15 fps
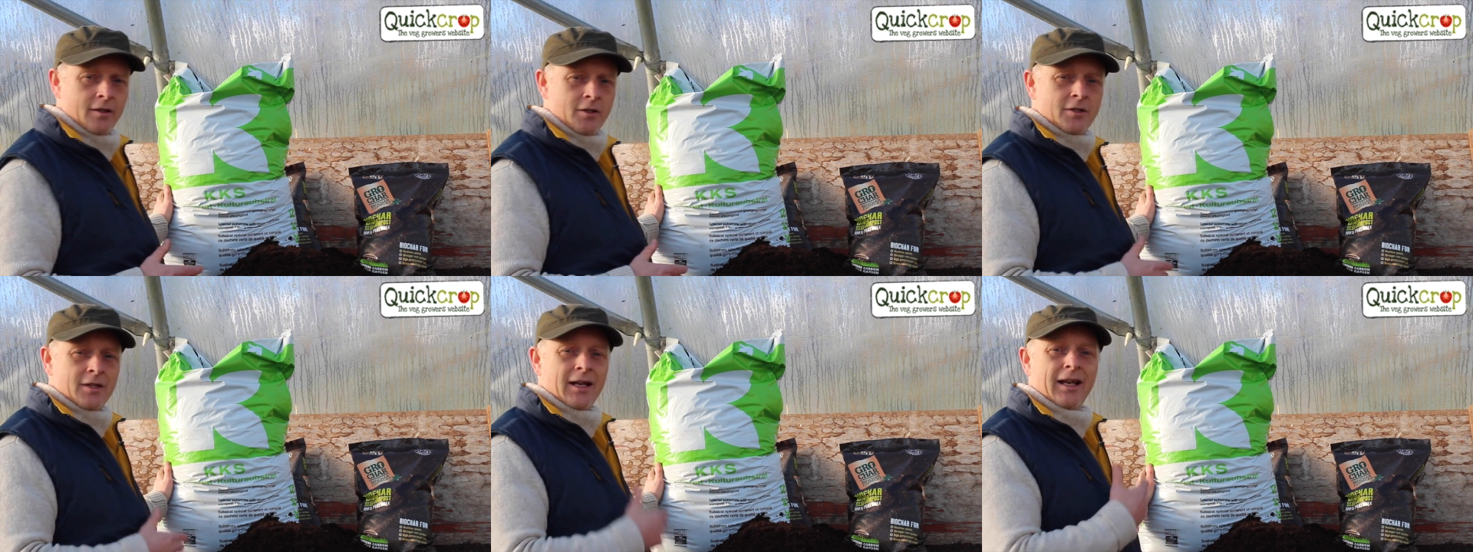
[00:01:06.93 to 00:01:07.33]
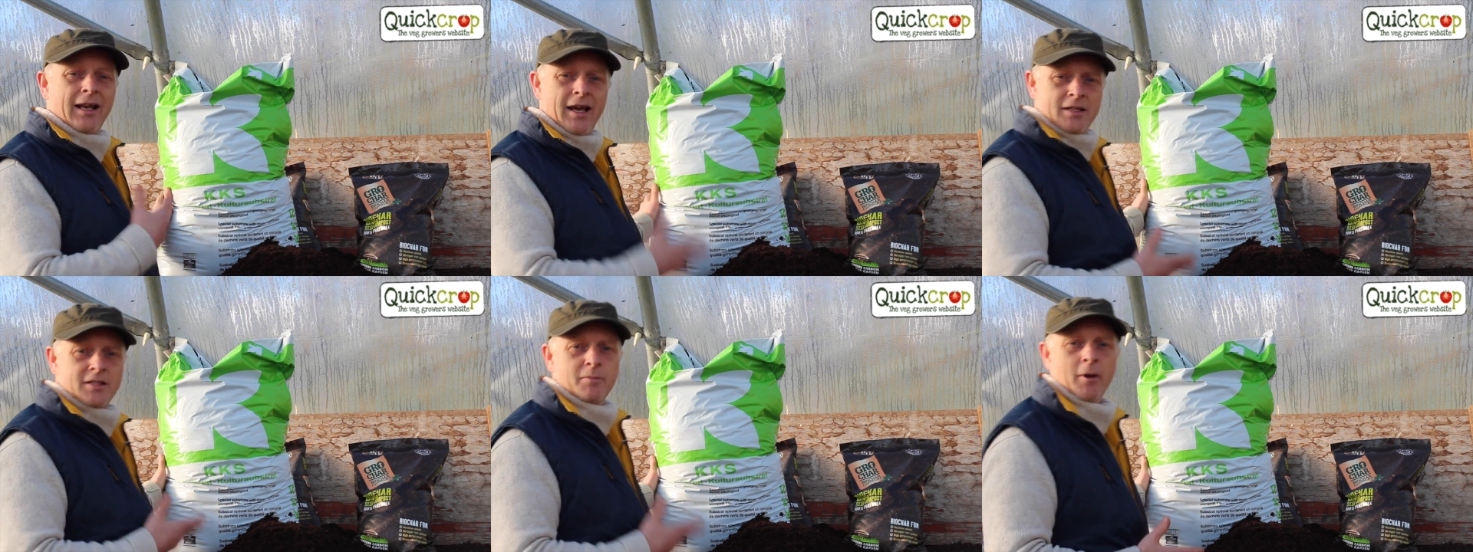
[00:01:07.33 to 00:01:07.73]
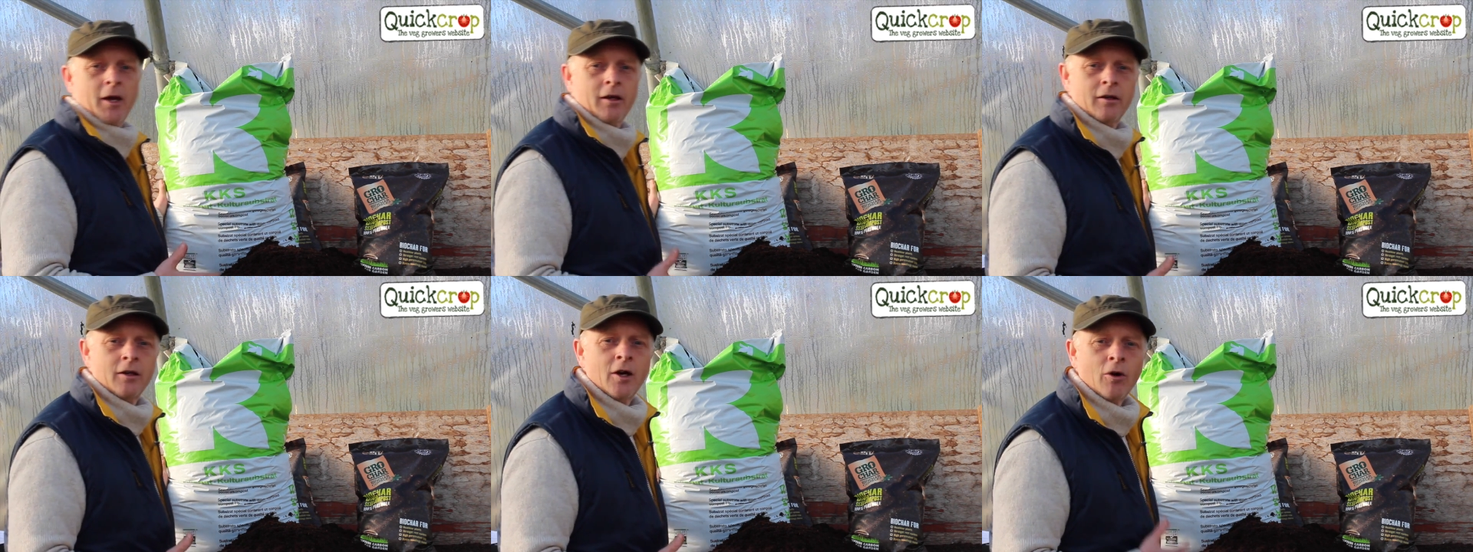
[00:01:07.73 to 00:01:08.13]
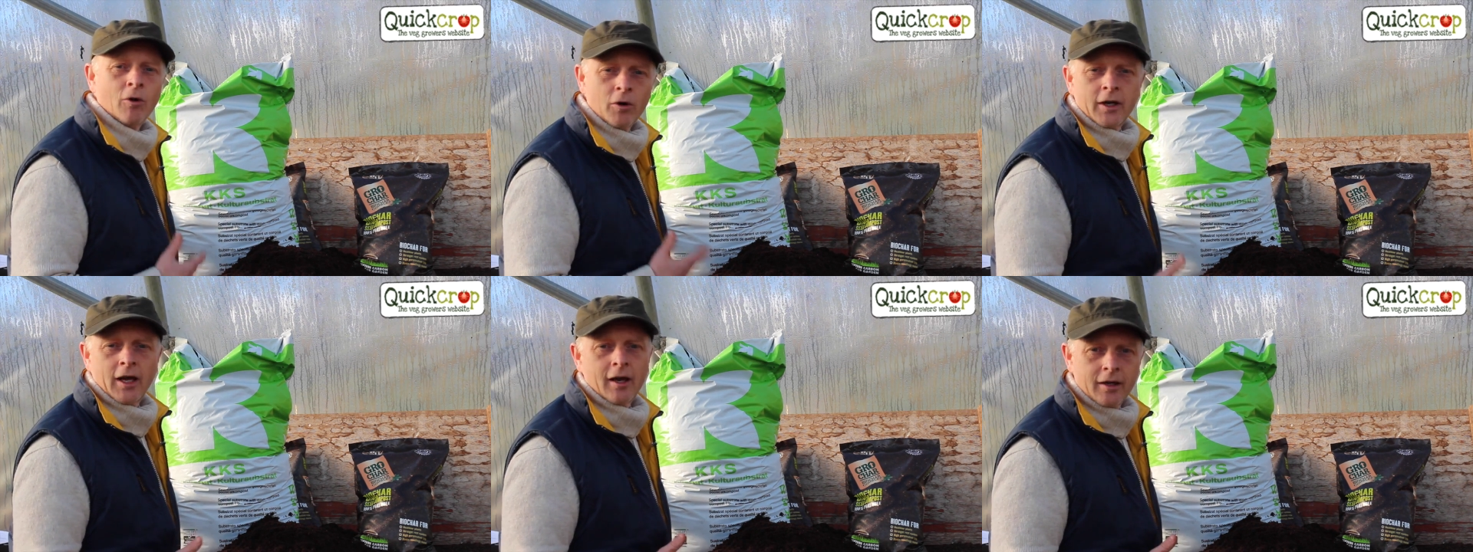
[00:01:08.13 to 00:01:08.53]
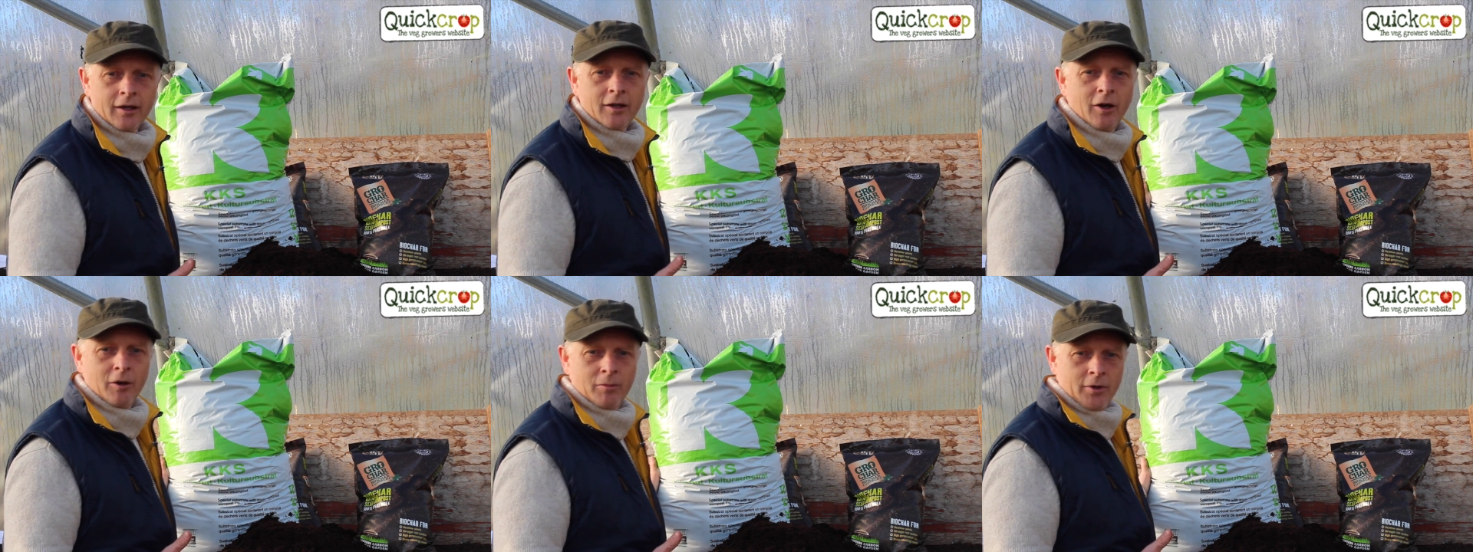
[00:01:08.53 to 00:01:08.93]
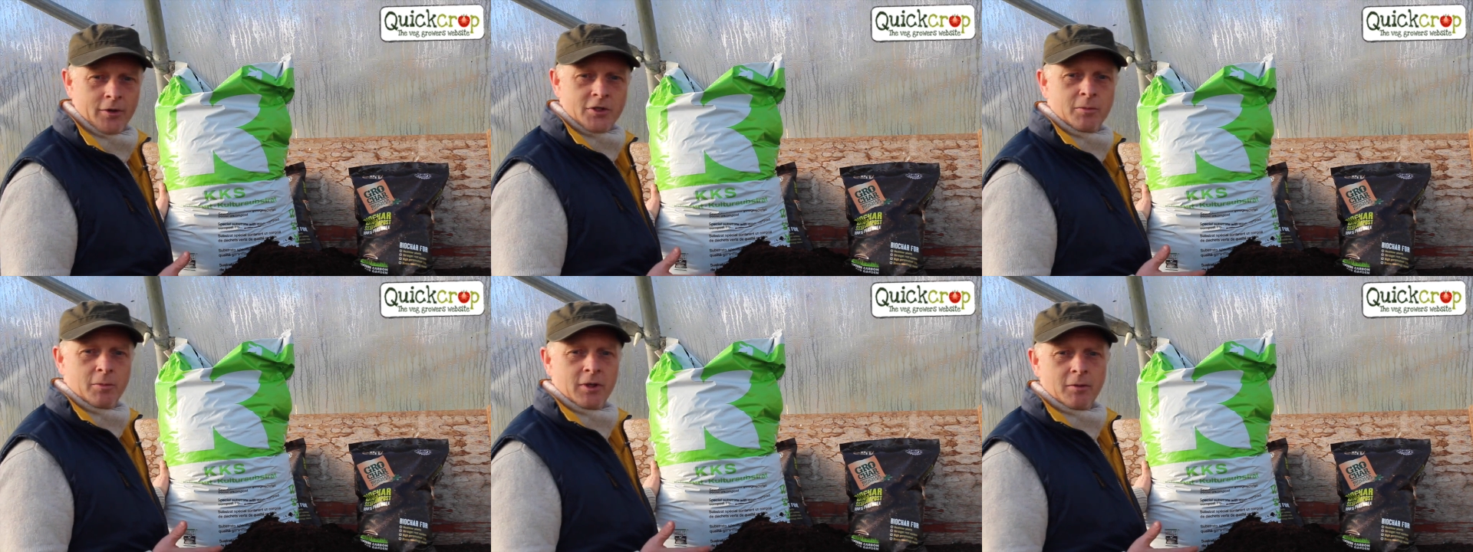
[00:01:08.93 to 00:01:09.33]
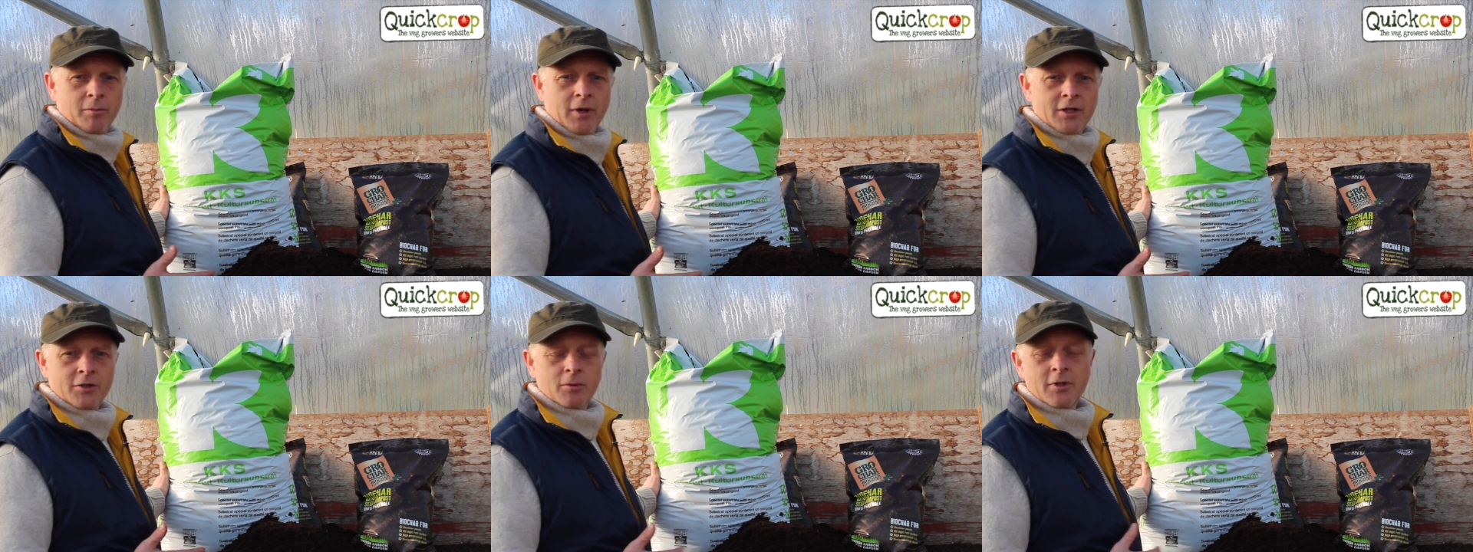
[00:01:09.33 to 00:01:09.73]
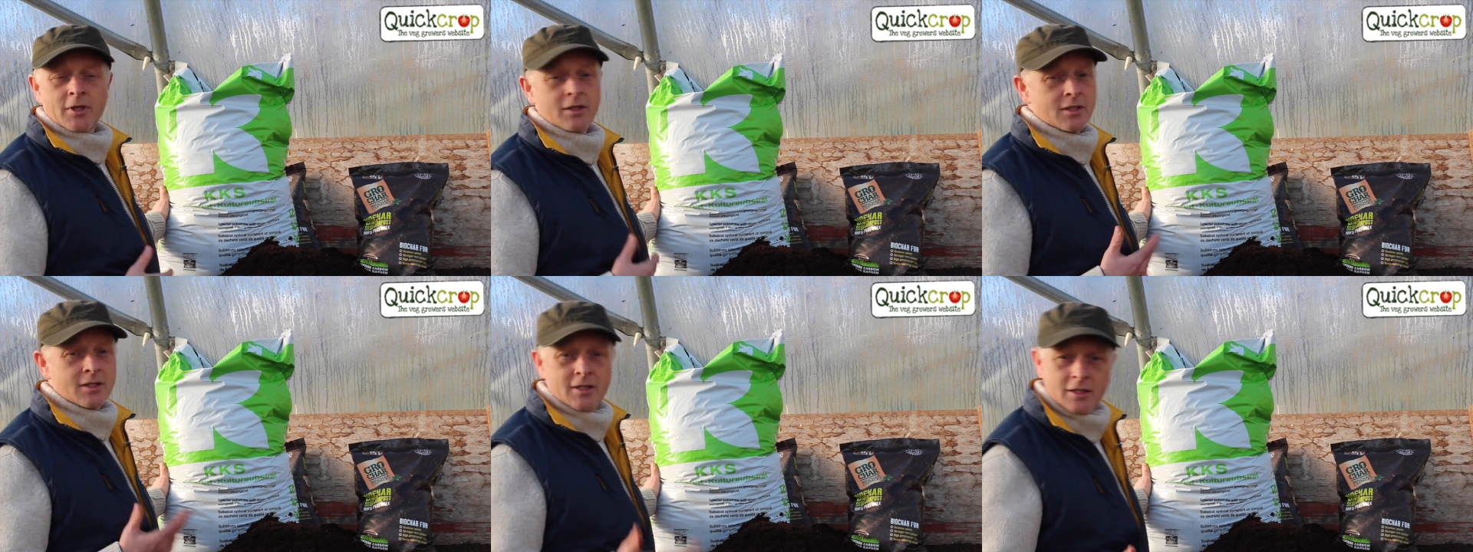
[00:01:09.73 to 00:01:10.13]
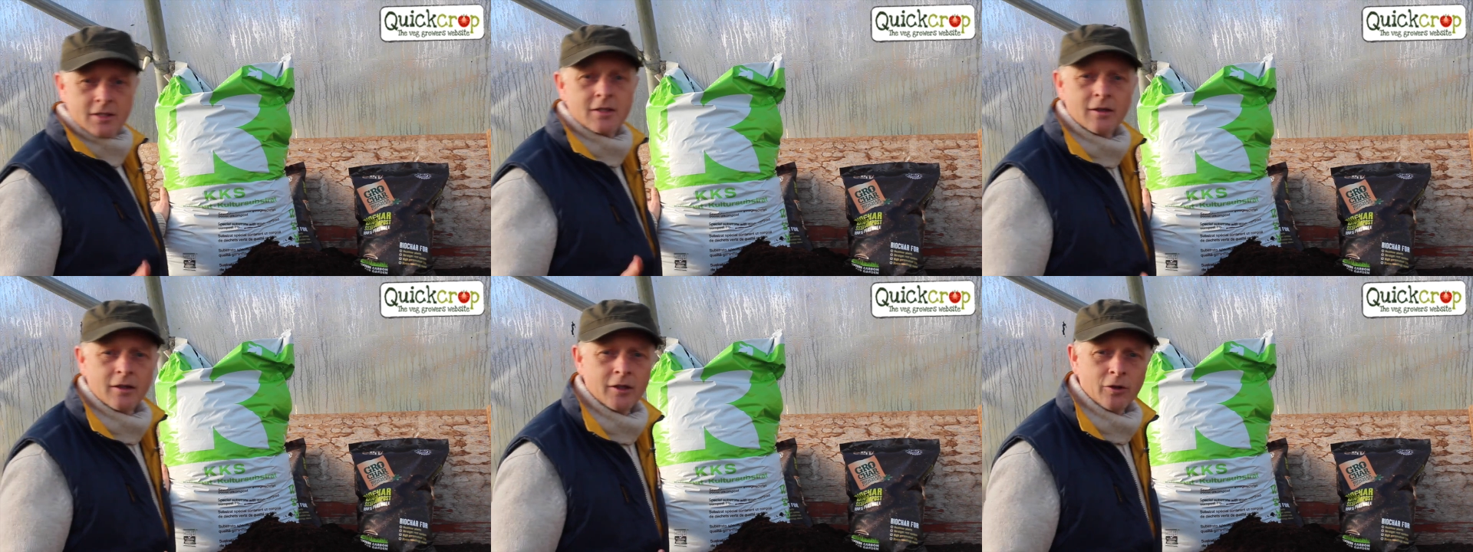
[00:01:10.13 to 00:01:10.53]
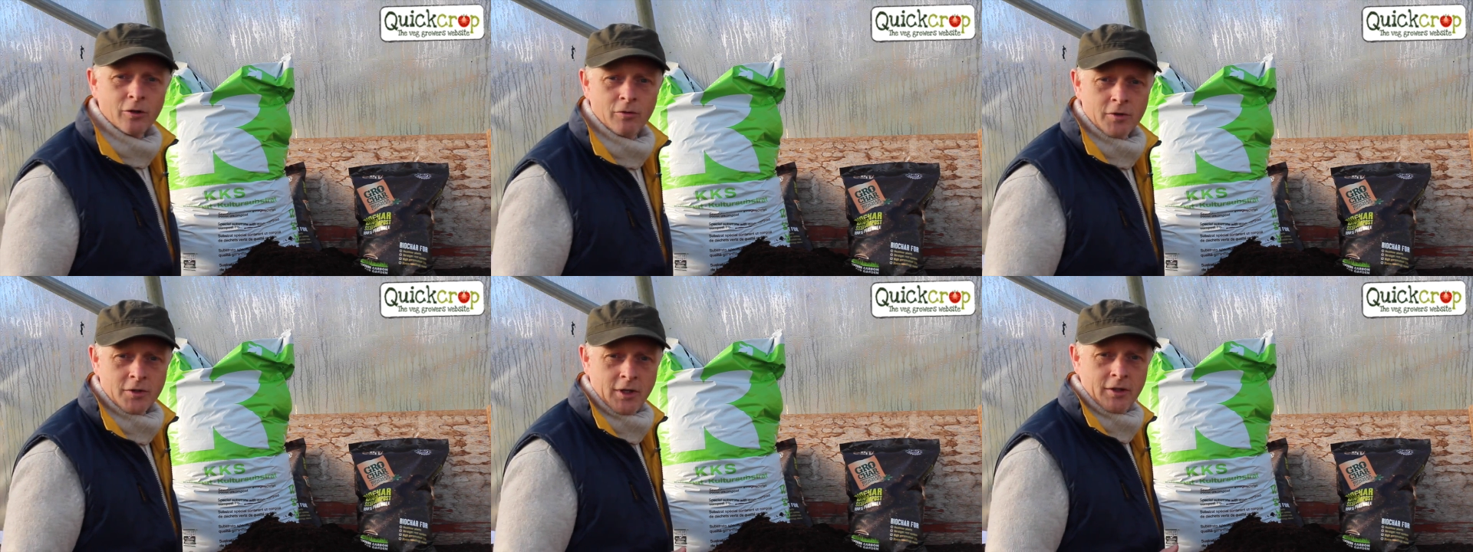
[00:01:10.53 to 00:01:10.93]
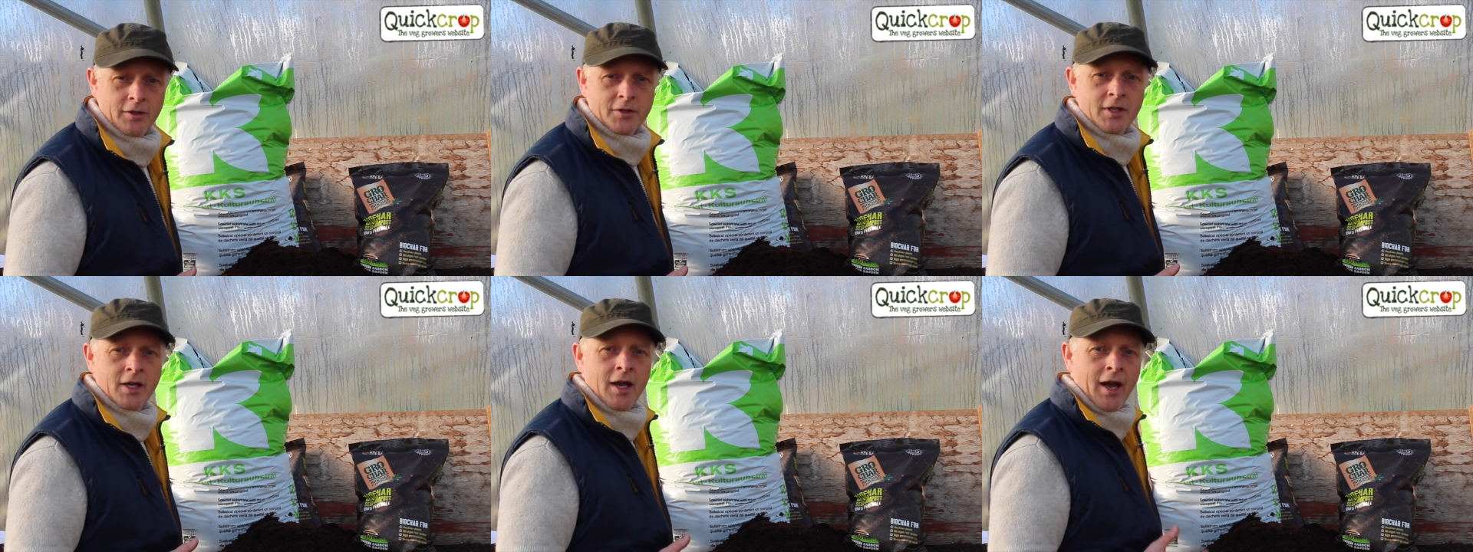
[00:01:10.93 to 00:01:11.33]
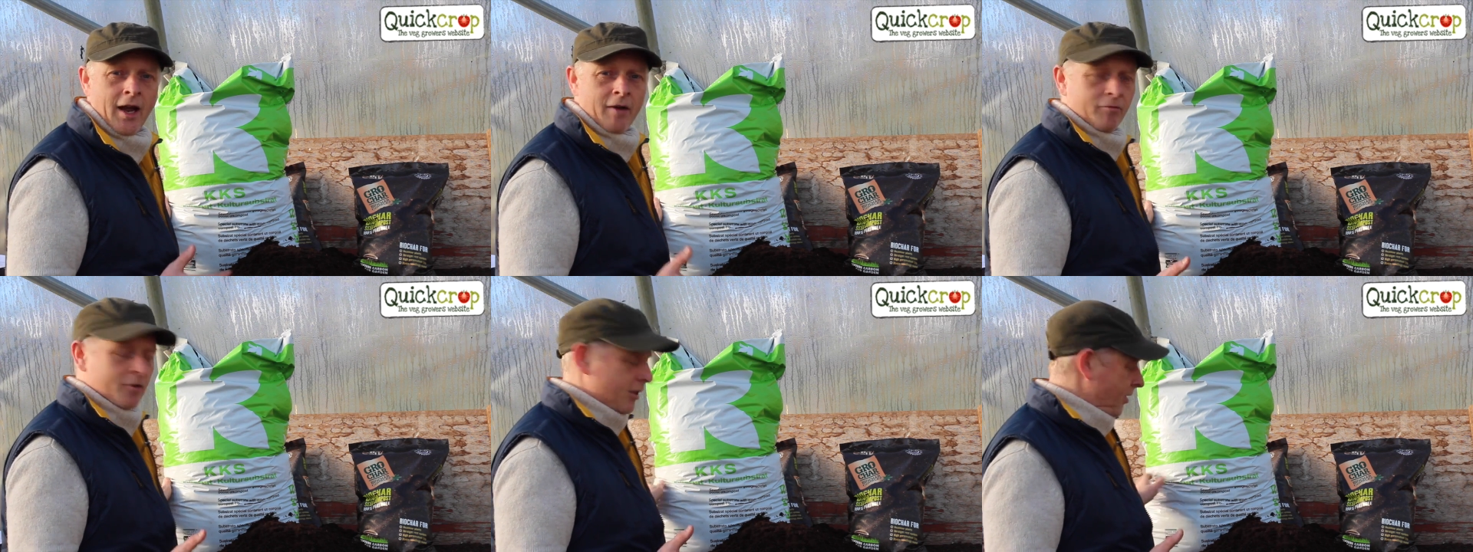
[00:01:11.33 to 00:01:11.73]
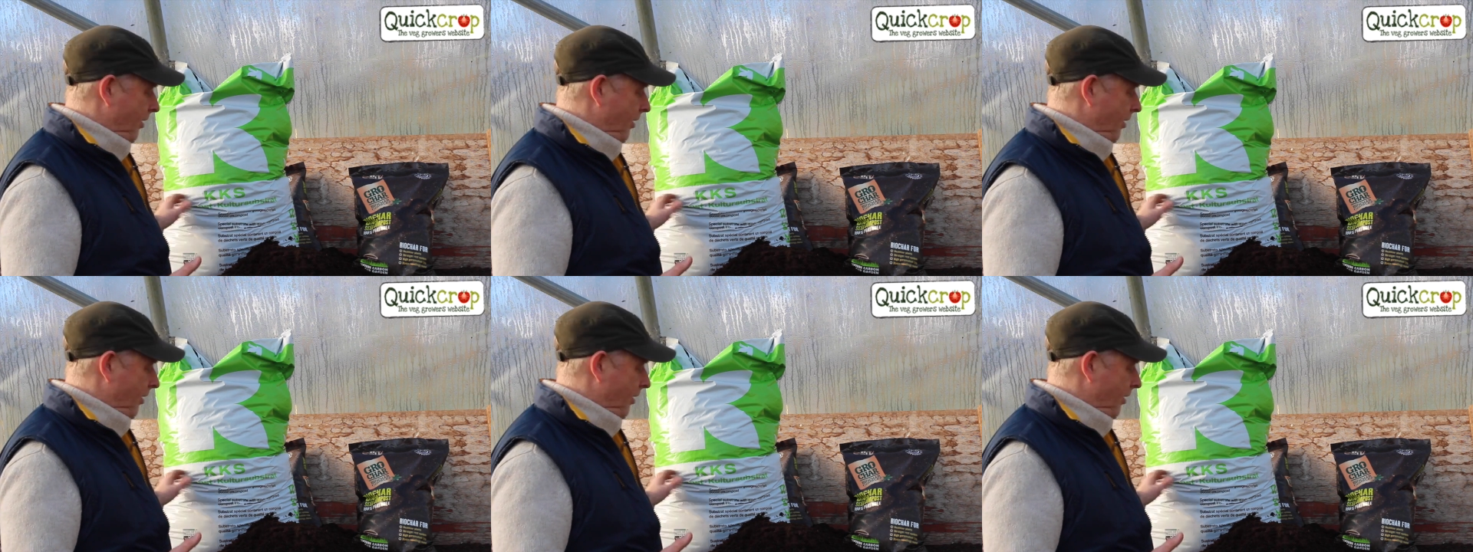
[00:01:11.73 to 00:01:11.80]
this Classman organic compost to be the best, with consistently good results every